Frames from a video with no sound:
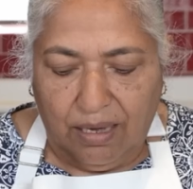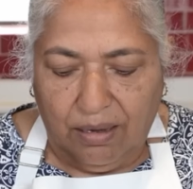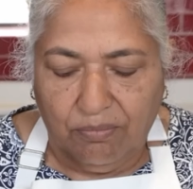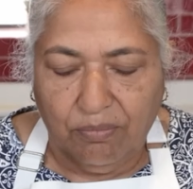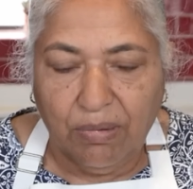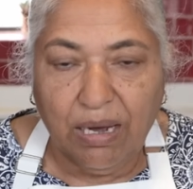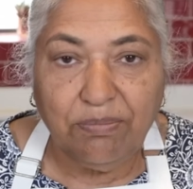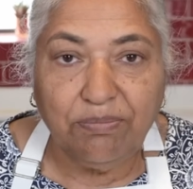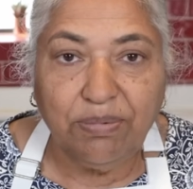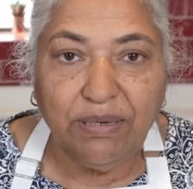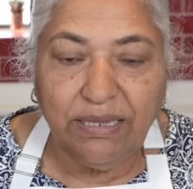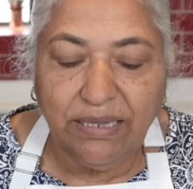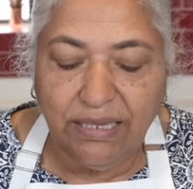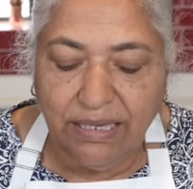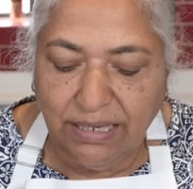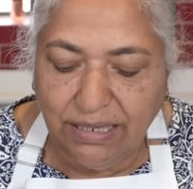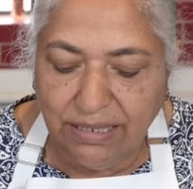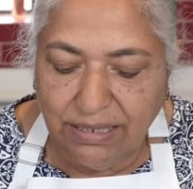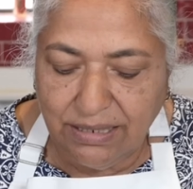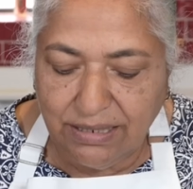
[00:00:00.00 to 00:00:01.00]
My
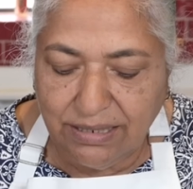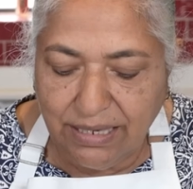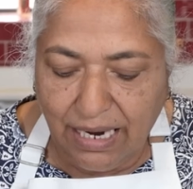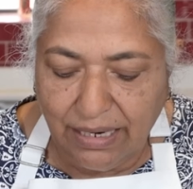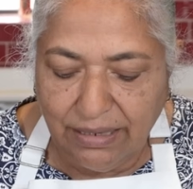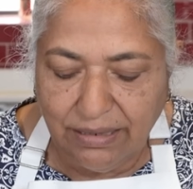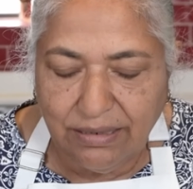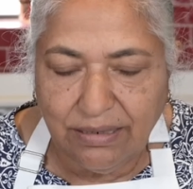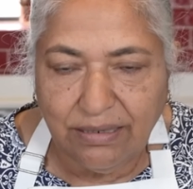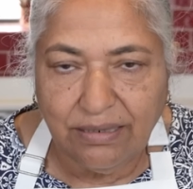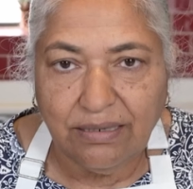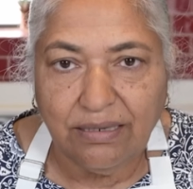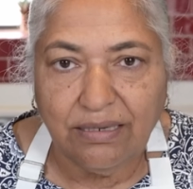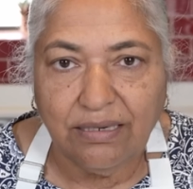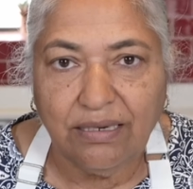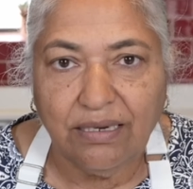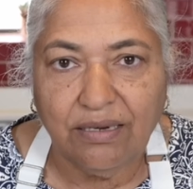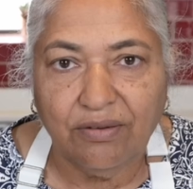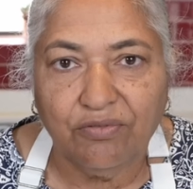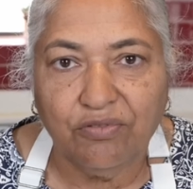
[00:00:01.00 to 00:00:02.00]
bhindi is done
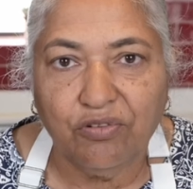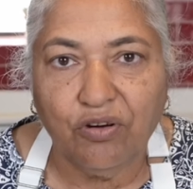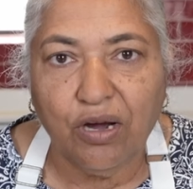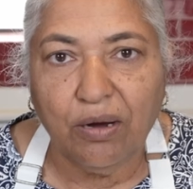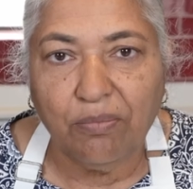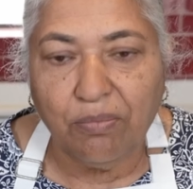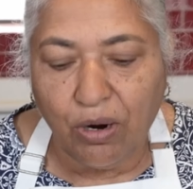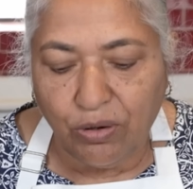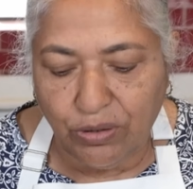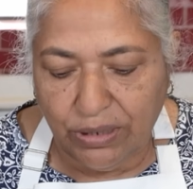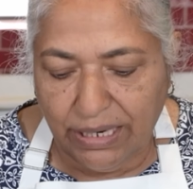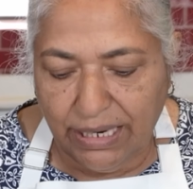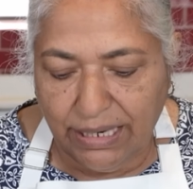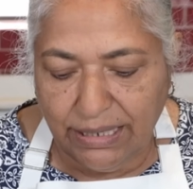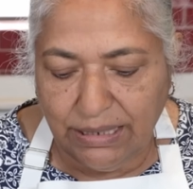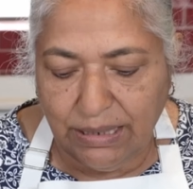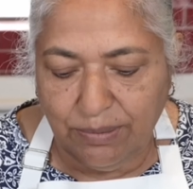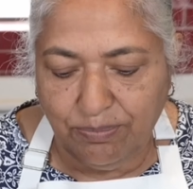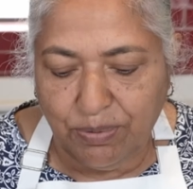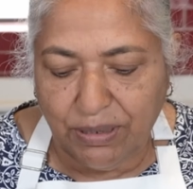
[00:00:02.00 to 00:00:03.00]
for about
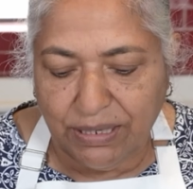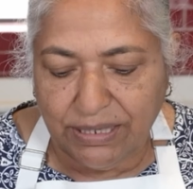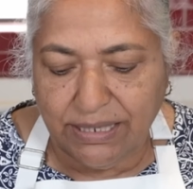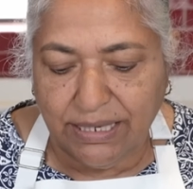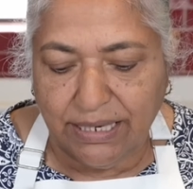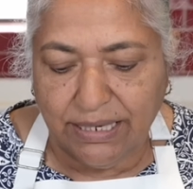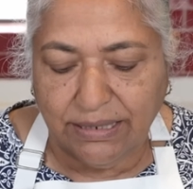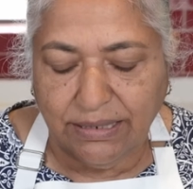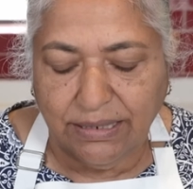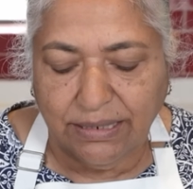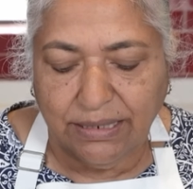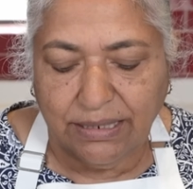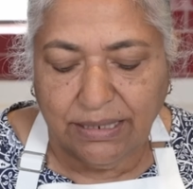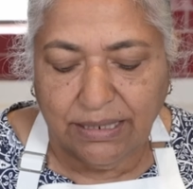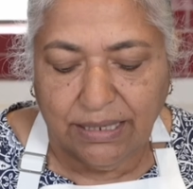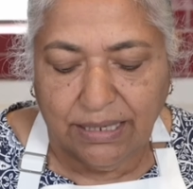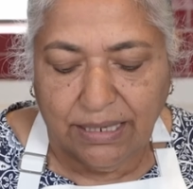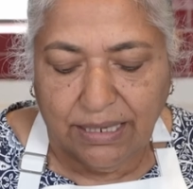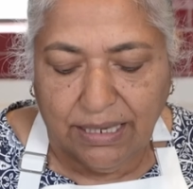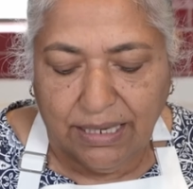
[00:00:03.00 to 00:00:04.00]
80%.
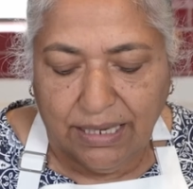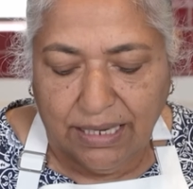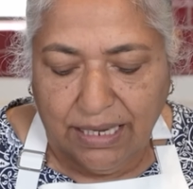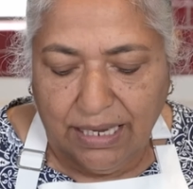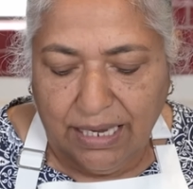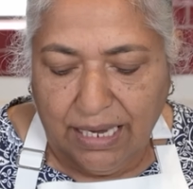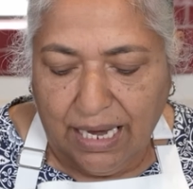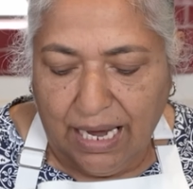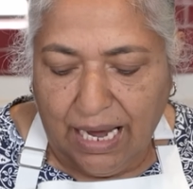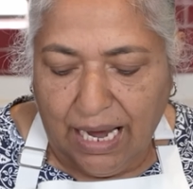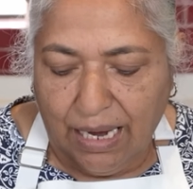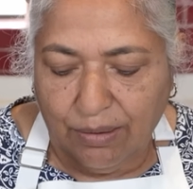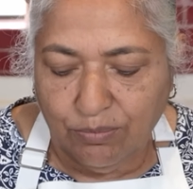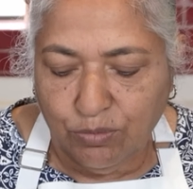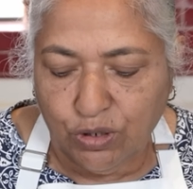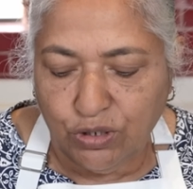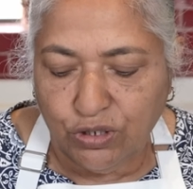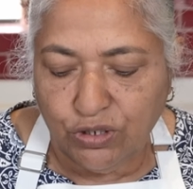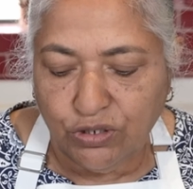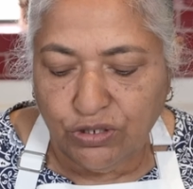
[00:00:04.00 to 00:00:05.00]
I'm
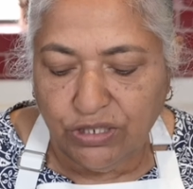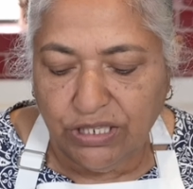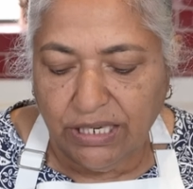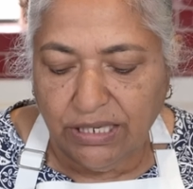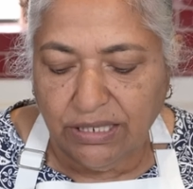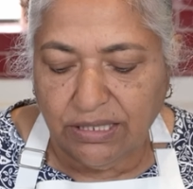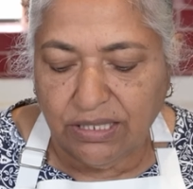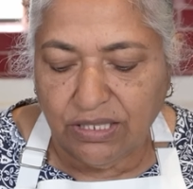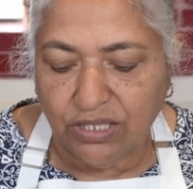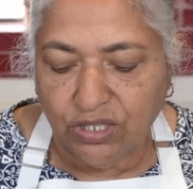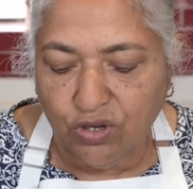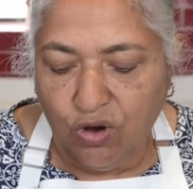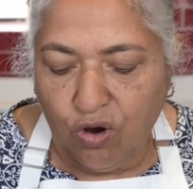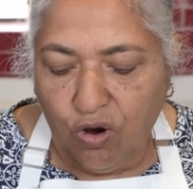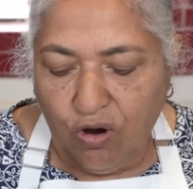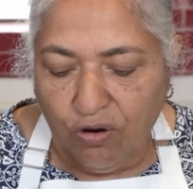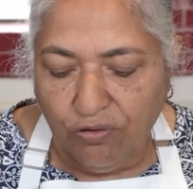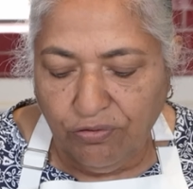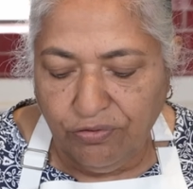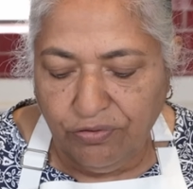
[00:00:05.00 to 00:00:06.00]
going to take this
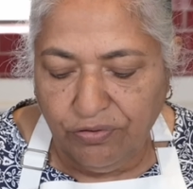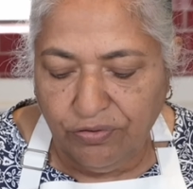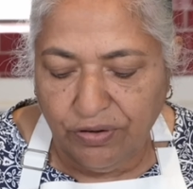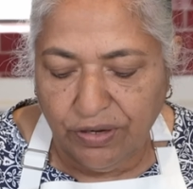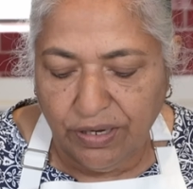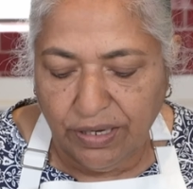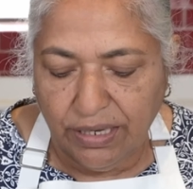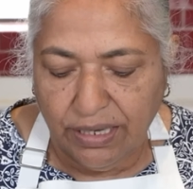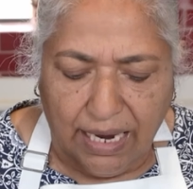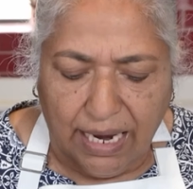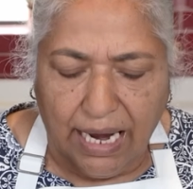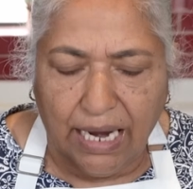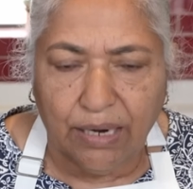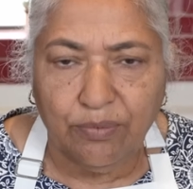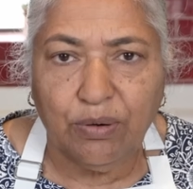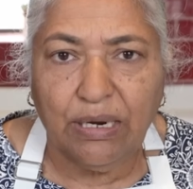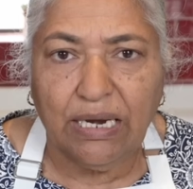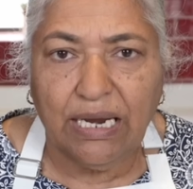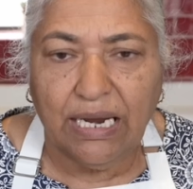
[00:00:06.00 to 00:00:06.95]
off and will